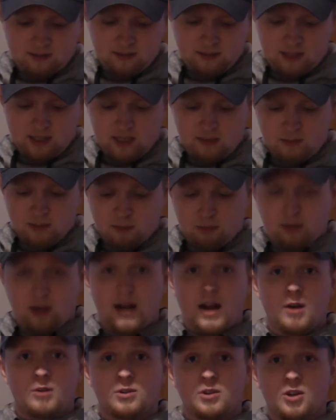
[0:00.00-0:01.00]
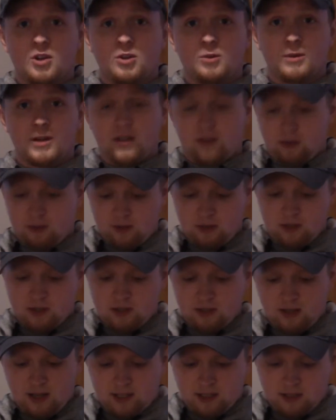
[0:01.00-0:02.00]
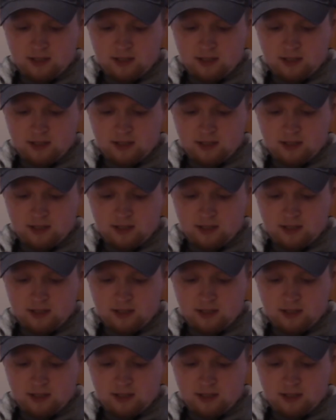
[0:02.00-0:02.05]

It seems browned all the way through, so that's